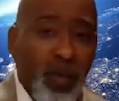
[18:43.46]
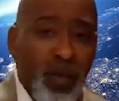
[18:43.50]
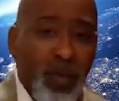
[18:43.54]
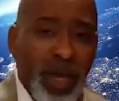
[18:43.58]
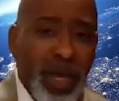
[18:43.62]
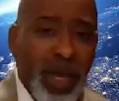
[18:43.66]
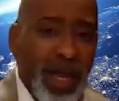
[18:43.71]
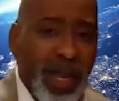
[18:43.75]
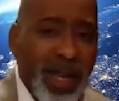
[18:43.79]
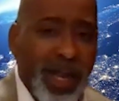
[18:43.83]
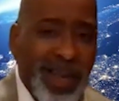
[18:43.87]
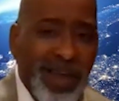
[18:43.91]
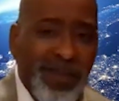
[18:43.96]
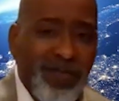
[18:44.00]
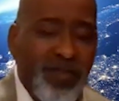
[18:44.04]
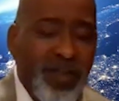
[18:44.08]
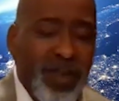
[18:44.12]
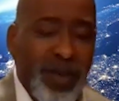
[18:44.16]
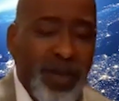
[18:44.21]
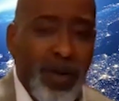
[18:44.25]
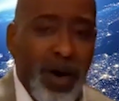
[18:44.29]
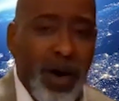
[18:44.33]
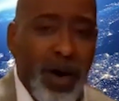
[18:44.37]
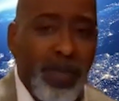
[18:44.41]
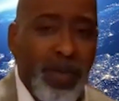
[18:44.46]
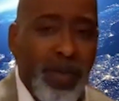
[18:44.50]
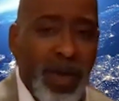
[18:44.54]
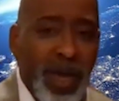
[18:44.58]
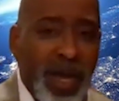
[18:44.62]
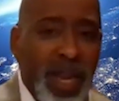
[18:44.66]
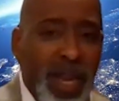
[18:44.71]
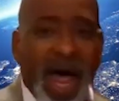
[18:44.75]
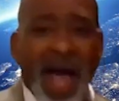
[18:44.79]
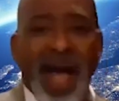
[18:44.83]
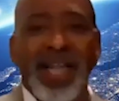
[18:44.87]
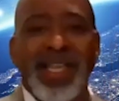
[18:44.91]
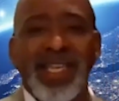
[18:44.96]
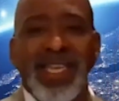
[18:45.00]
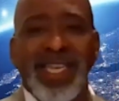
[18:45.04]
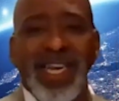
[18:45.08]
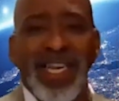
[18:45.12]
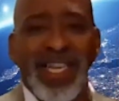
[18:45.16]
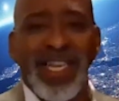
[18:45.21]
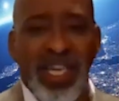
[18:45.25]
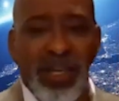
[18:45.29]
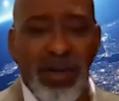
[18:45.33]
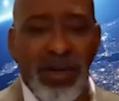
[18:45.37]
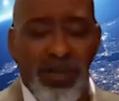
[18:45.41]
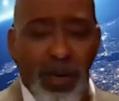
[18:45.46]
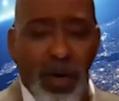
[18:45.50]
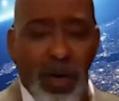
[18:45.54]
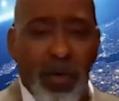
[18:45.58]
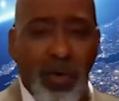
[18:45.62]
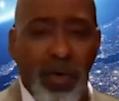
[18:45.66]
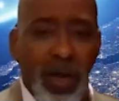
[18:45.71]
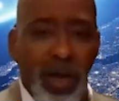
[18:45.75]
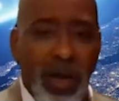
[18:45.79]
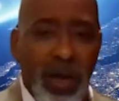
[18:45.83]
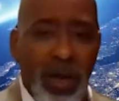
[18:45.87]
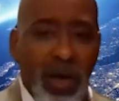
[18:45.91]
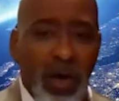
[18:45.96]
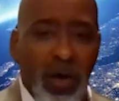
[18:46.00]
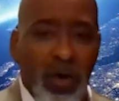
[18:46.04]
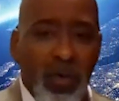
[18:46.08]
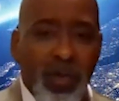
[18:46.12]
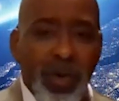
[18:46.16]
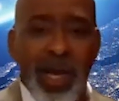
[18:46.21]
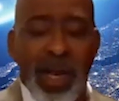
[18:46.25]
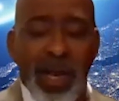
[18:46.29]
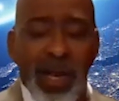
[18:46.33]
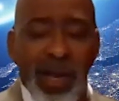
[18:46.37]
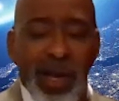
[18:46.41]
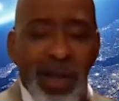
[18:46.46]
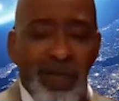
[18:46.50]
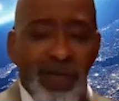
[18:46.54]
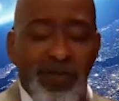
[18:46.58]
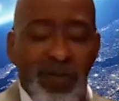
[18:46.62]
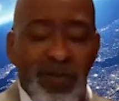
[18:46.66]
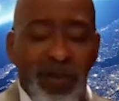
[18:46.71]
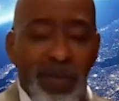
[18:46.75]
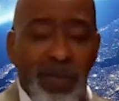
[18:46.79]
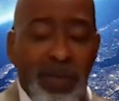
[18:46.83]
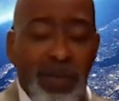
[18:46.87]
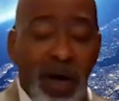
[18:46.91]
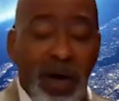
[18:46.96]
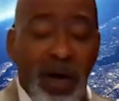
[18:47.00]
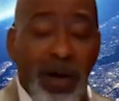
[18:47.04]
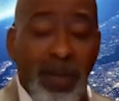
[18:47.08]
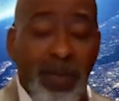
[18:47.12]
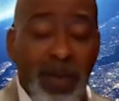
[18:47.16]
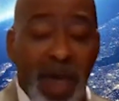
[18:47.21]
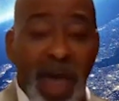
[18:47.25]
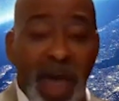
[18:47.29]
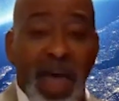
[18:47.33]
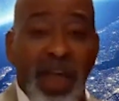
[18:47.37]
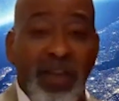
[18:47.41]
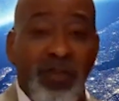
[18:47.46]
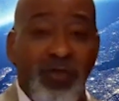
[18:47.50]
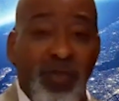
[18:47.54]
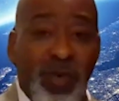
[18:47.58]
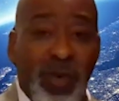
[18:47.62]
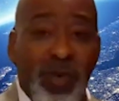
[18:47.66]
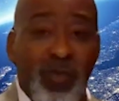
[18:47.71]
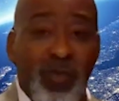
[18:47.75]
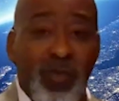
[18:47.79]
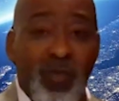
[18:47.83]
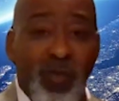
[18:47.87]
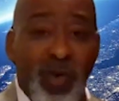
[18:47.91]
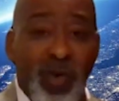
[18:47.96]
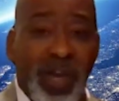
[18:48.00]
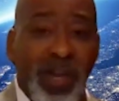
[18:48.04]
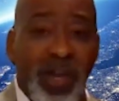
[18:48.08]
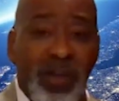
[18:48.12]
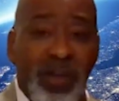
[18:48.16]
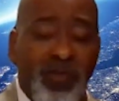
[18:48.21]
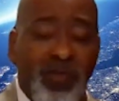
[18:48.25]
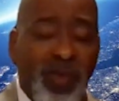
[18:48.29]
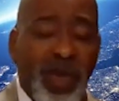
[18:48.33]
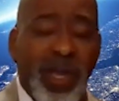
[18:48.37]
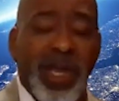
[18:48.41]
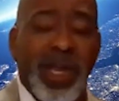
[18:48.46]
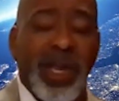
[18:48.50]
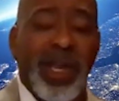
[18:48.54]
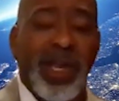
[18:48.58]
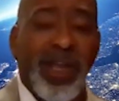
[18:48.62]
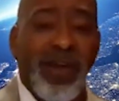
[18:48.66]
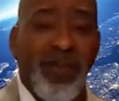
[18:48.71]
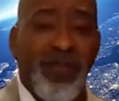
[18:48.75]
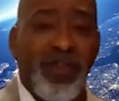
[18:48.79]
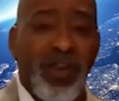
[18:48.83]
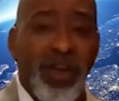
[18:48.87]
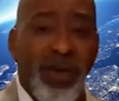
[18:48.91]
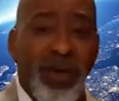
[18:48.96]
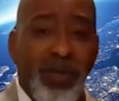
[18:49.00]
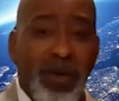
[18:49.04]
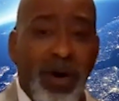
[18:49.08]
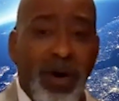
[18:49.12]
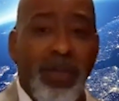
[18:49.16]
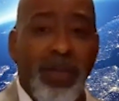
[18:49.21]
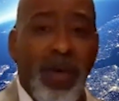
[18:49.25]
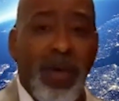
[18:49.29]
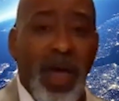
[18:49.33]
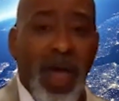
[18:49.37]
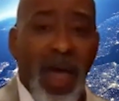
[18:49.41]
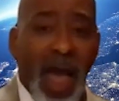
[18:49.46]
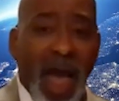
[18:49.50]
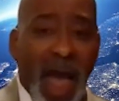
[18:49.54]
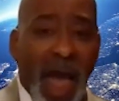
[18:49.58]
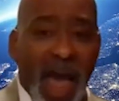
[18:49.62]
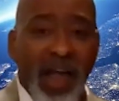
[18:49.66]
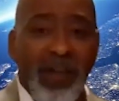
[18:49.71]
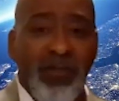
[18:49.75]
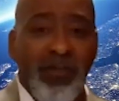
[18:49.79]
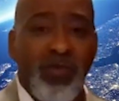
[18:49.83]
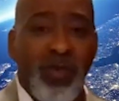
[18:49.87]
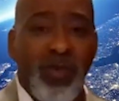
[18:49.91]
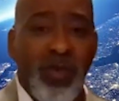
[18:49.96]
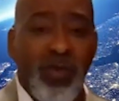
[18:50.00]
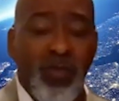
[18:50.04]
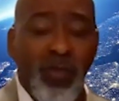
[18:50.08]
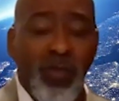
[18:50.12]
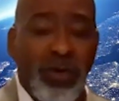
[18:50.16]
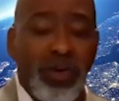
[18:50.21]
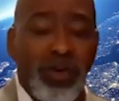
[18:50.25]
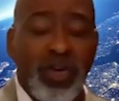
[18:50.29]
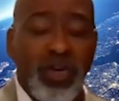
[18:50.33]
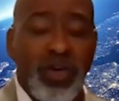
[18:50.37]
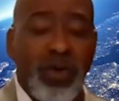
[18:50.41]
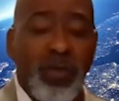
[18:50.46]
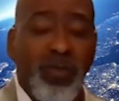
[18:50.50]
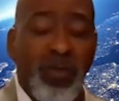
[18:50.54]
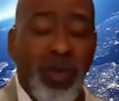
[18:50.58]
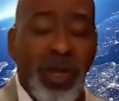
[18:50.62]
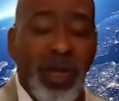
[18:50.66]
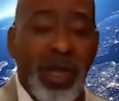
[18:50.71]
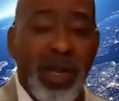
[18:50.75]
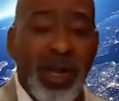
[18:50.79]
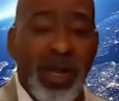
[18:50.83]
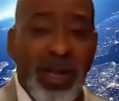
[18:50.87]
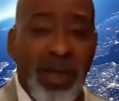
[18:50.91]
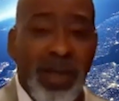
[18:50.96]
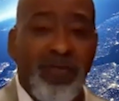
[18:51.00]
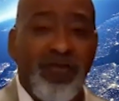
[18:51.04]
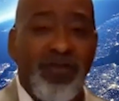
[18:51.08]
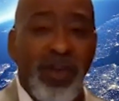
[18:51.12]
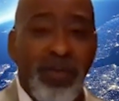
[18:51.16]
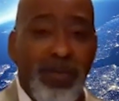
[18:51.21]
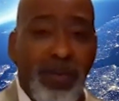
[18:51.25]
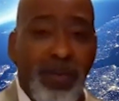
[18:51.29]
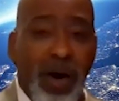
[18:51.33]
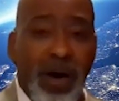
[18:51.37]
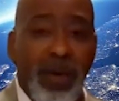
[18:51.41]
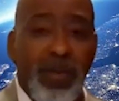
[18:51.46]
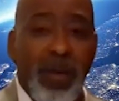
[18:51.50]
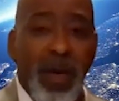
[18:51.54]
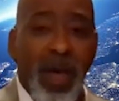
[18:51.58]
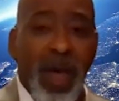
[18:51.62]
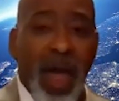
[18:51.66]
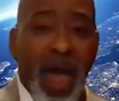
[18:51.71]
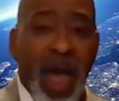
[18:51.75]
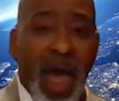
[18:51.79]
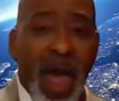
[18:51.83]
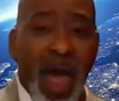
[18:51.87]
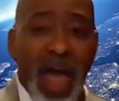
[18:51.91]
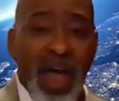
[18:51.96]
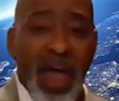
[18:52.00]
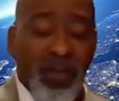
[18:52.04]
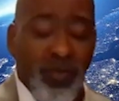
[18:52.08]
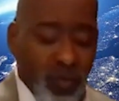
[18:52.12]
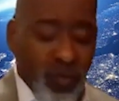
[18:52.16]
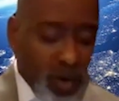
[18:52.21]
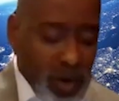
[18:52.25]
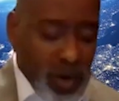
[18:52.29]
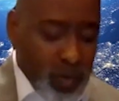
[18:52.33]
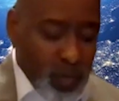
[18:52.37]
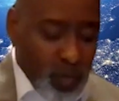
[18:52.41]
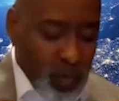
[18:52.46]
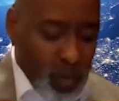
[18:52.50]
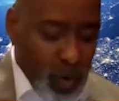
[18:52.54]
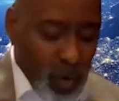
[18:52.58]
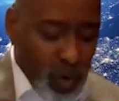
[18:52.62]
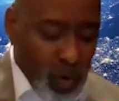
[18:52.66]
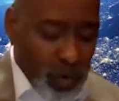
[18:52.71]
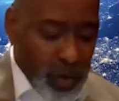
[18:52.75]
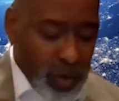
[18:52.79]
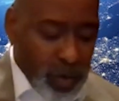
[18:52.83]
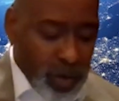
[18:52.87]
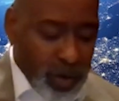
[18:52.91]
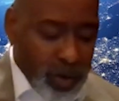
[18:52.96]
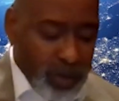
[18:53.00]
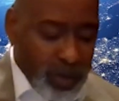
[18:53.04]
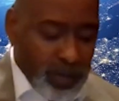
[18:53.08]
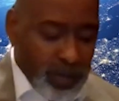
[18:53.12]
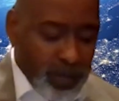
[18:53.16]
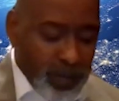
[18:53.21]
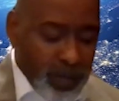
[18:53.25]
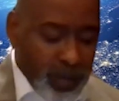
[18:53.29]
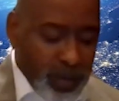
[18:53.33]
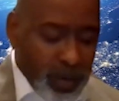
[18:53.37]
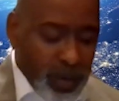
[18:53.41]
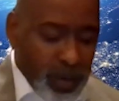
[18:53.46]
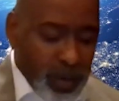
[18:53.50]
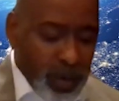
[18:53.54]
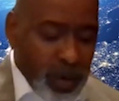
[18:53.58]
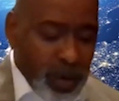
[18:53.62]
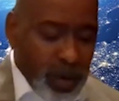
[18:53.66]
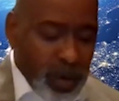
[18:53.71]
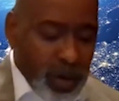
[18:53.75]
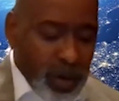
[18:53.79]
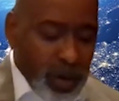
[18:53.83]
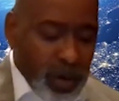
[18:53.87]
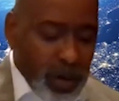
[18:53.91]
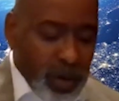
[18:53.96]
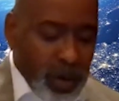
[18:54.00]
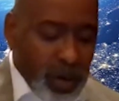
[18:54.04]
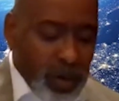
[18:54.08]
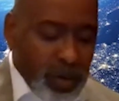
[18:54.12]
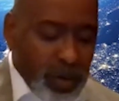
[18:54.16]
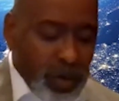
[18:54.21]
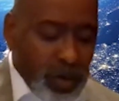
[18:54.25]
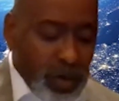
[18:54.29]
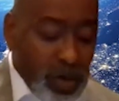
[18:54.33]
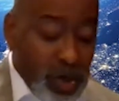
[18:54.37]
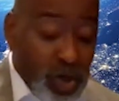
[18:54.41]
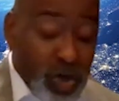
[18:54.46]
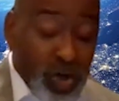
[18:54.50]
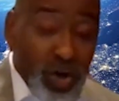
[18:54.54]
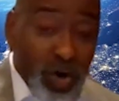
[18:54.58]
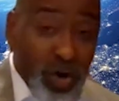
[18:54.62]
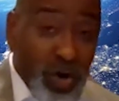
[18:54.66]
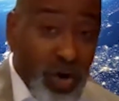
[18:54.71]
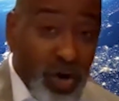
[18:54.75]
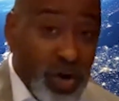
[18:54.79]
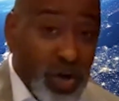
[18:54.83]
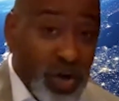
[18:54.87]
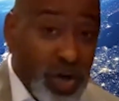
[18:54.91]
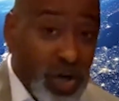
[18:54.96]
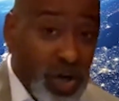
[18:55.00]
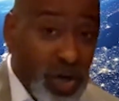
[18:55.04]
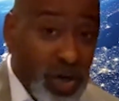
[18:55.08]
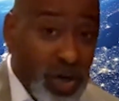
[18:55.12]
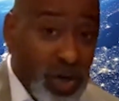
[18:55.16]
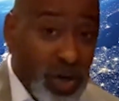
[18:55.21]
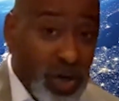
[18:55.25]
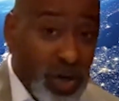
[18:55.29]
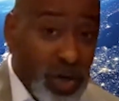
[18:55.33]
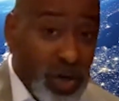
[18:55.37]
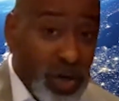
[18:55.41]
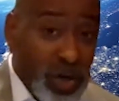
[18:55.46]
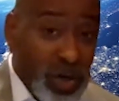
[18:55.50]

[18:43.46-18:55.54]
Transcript: But we can lift him up in our testimony. We can lift him up as we witness. We can lift him up as we worship. We can lift him up as we work. The church